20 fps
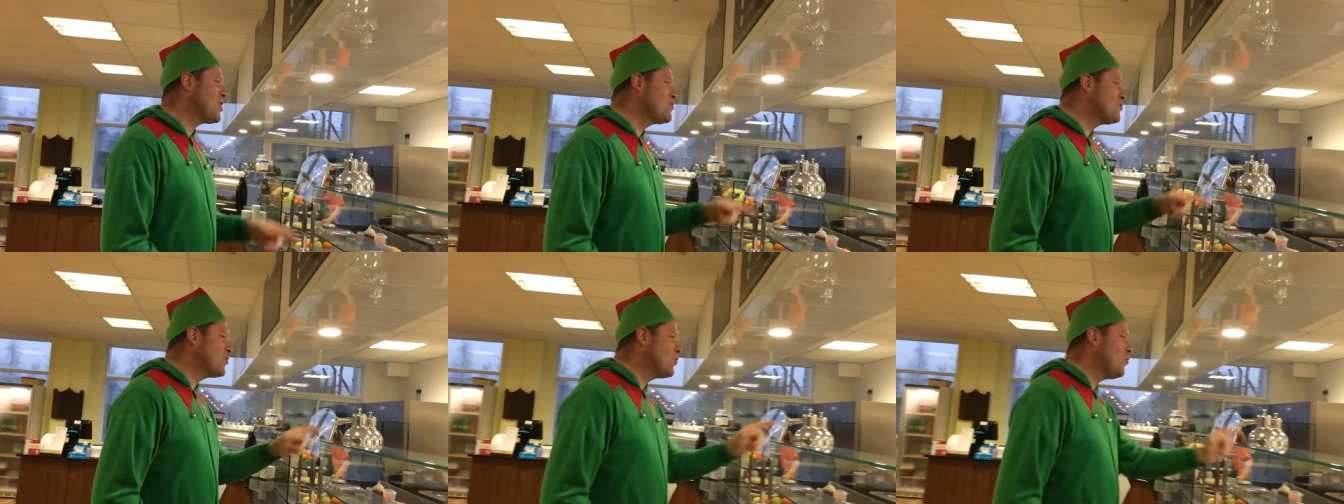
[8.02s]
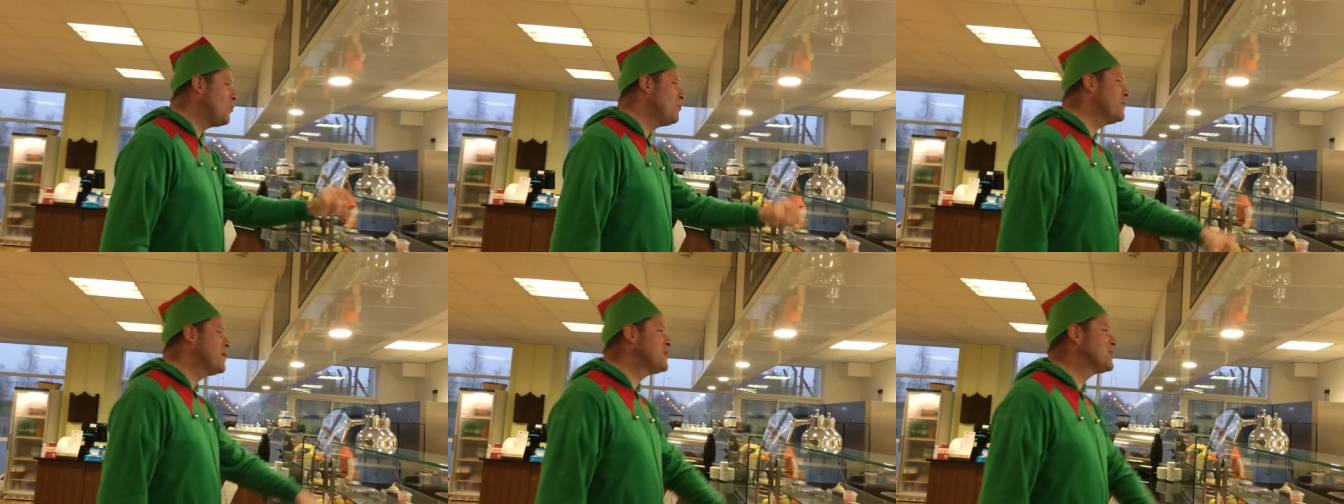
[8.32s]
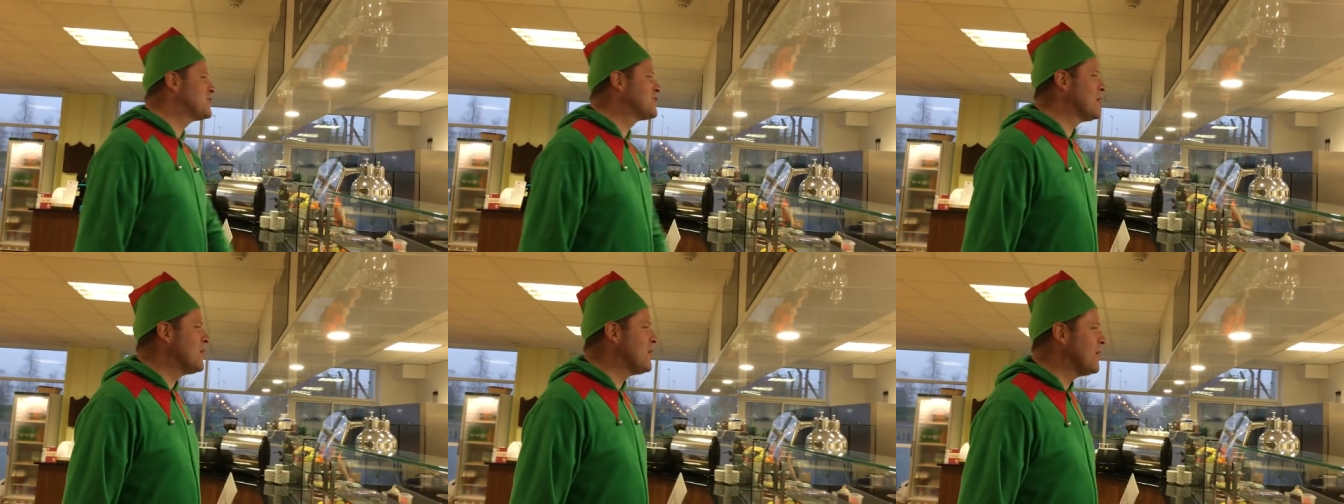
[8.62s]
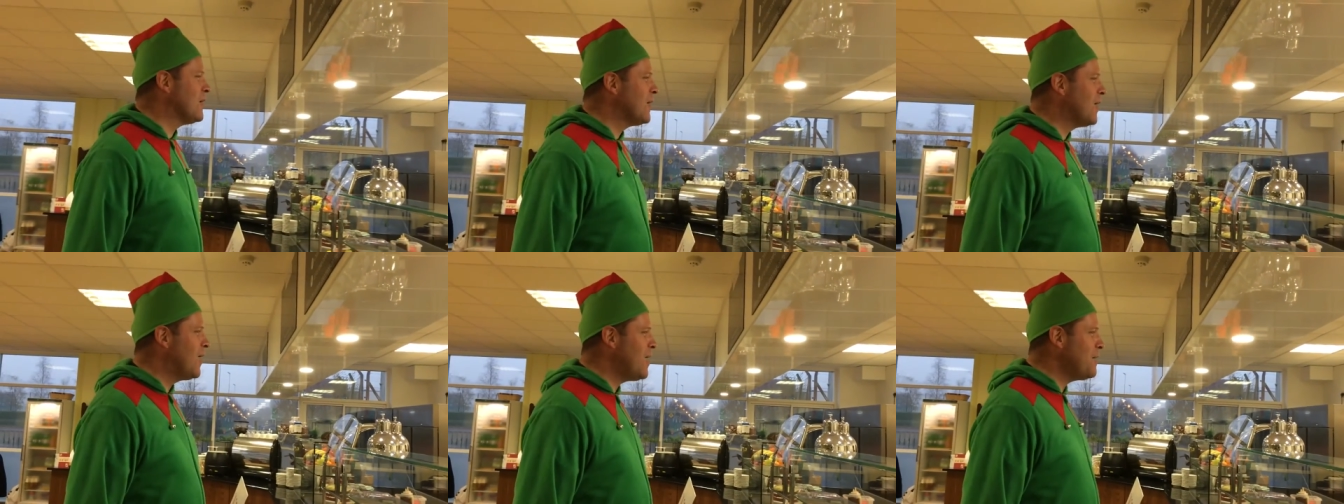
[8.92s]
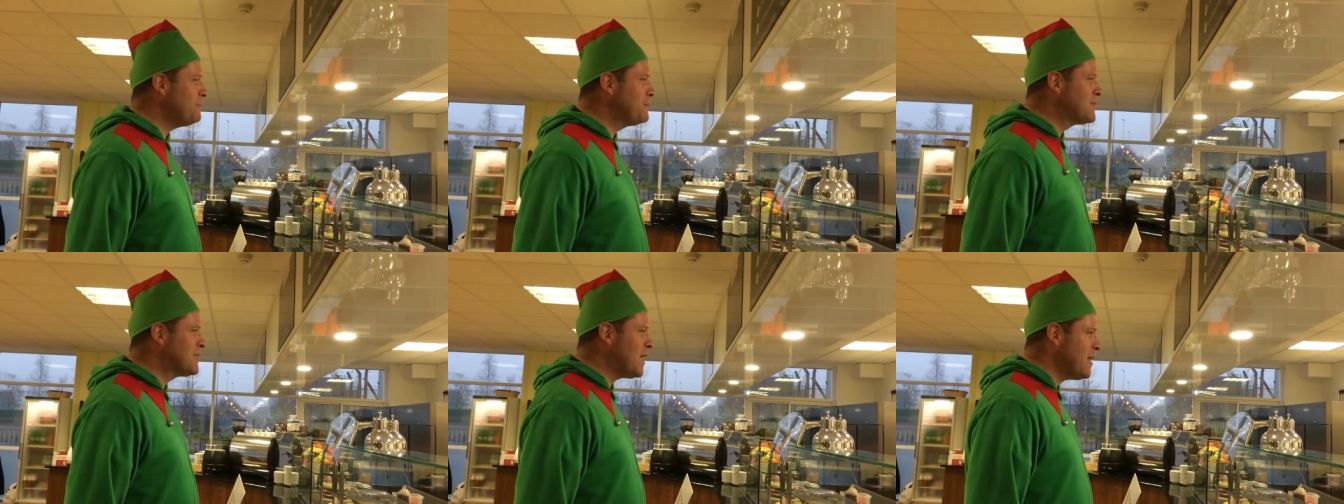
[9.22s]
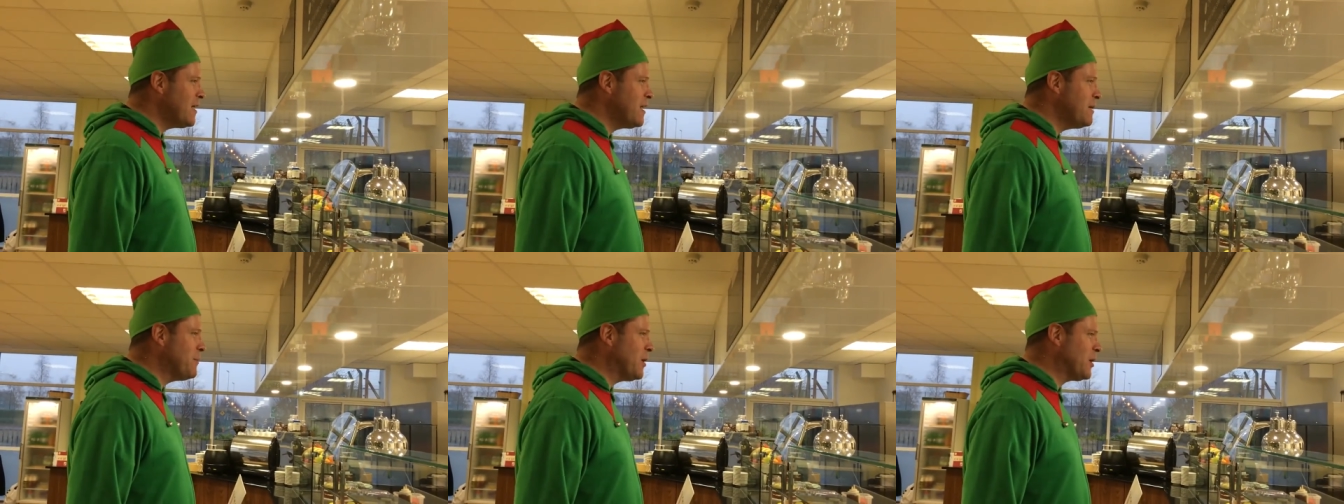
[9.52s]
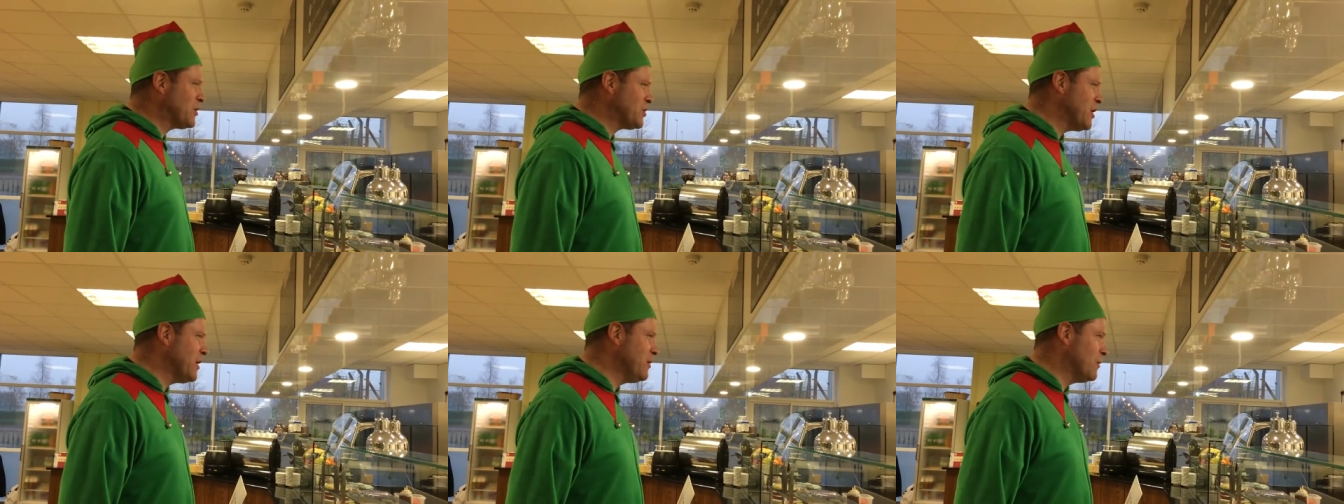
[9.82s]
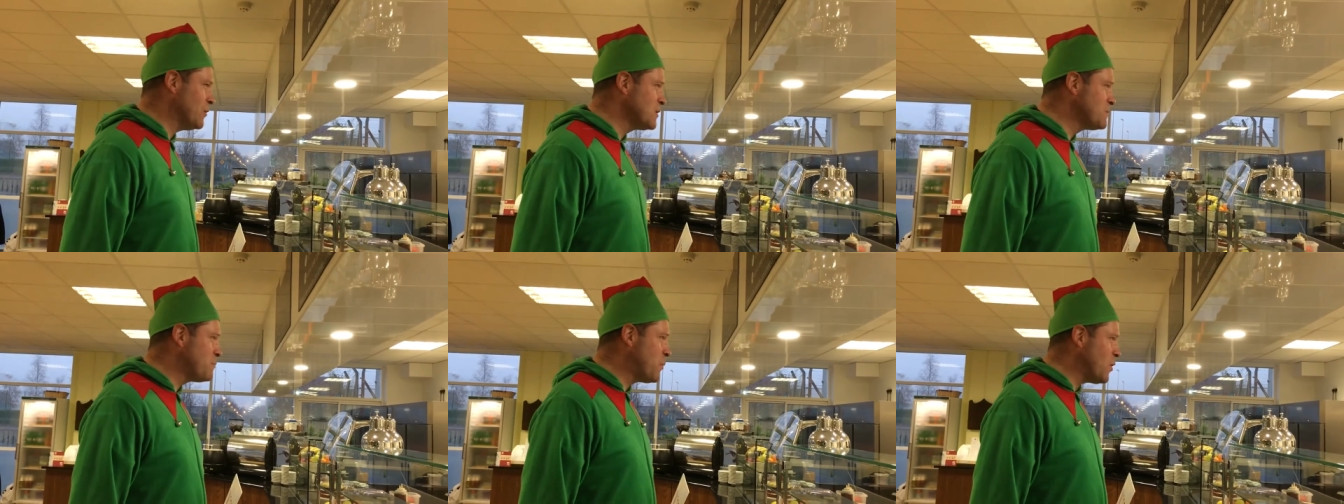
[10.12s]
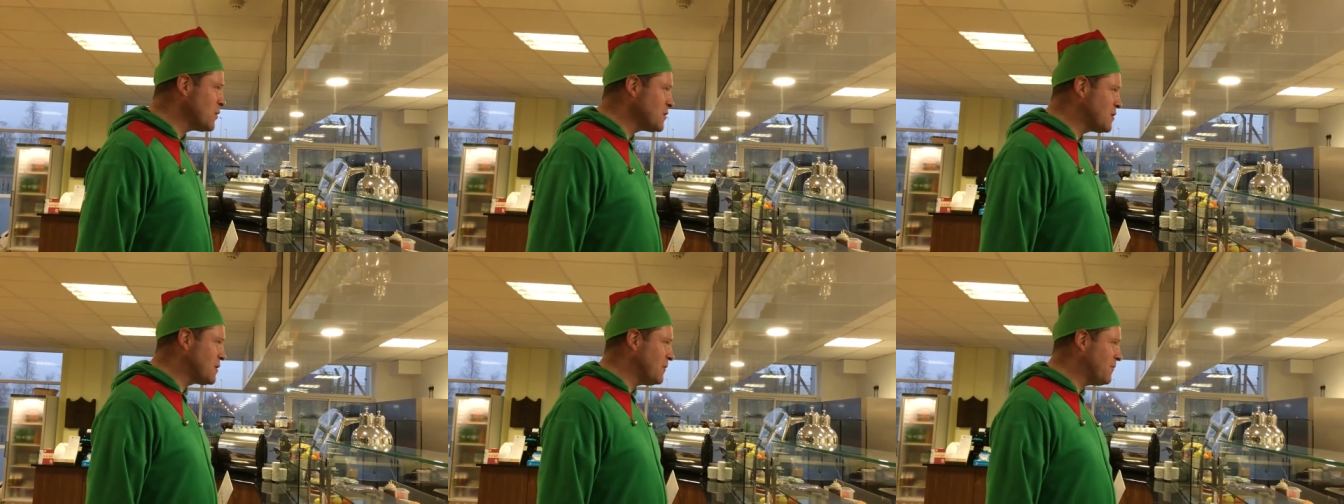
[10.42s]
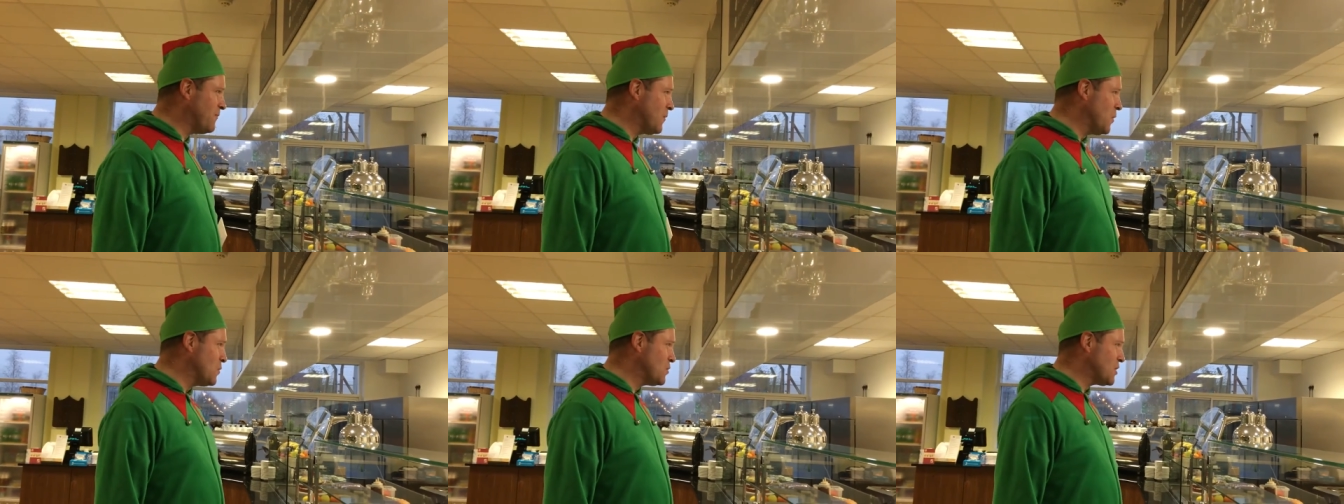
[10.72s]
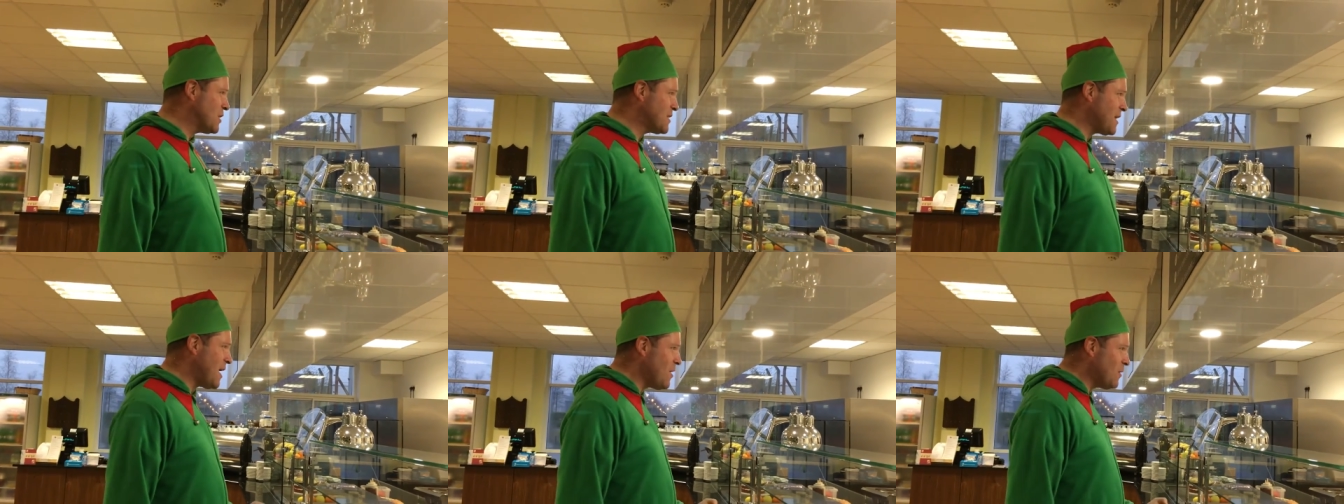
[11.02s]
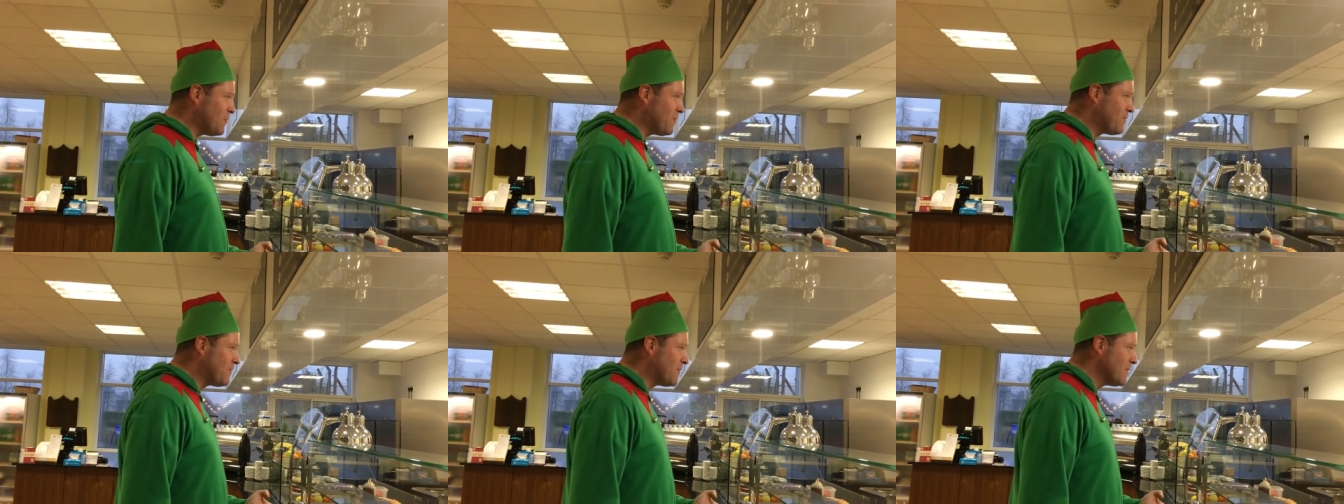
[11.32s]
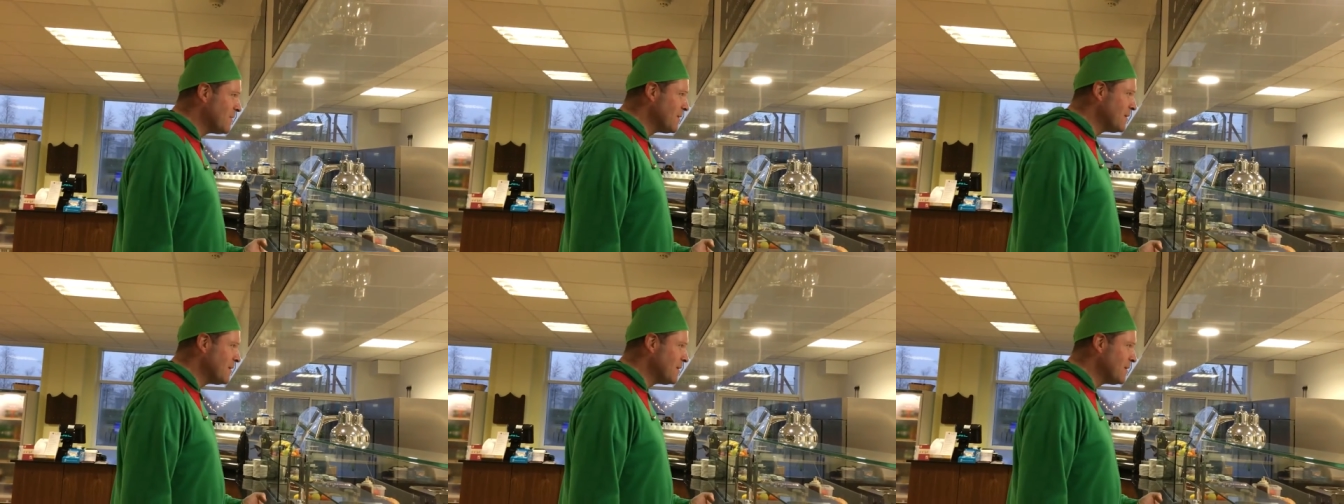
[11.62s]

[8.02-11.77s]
don't call me sir. I'm Tiny McJingles, Positive Futures Elf.